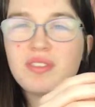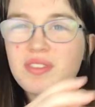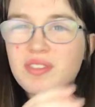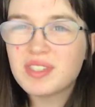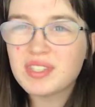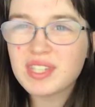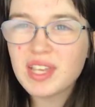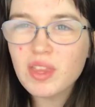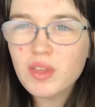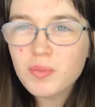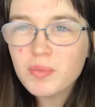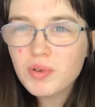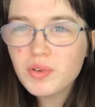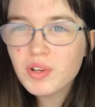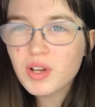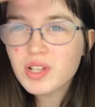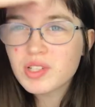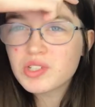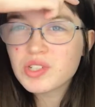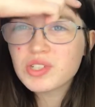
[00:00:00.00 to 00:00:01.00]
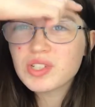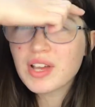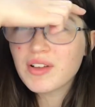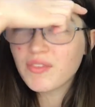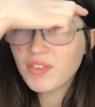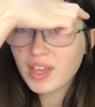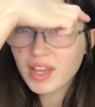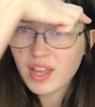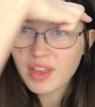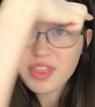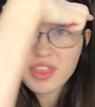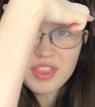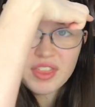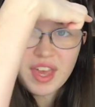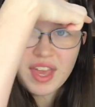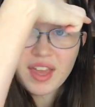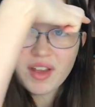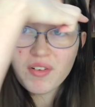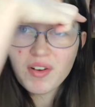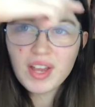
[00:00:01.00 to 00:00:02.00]
the Sailor Moon dolls just have like a
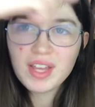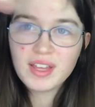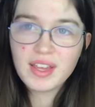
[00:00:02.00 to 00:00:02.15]
thing, right?